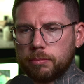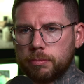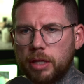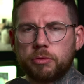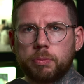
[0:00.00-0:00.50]

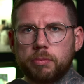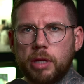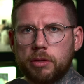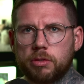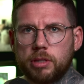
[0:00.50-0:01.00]

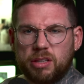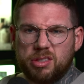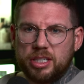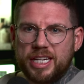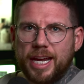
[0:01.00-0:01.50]
That's
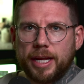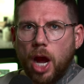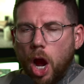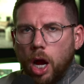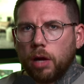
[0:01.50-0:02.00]
nearly
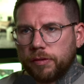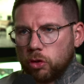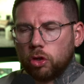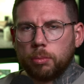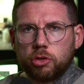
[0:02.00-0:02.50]
half a
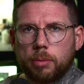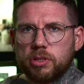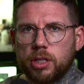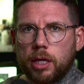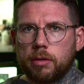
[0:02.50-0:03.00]
normal job,
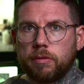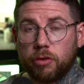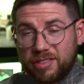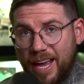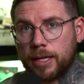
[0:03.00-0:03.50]
isn't it, for
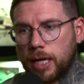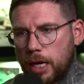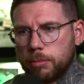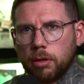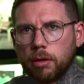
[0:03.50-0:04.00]
a
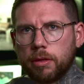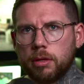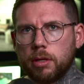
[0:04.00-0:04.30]
10K month?